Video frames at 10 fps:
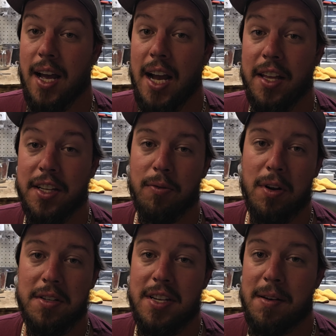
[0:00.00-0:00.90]
I like to
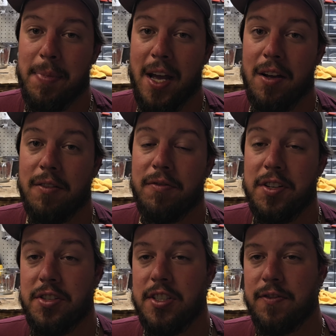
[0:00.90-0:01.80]
run 10-pound
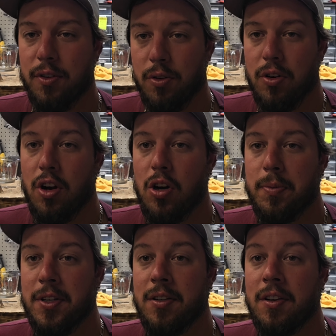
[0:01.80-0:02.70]
vicious
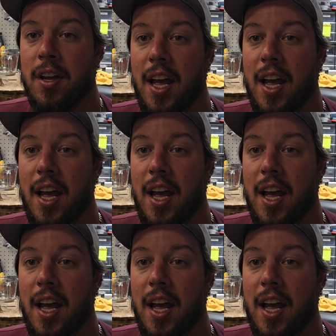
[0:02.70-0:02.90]
fluorocarbon.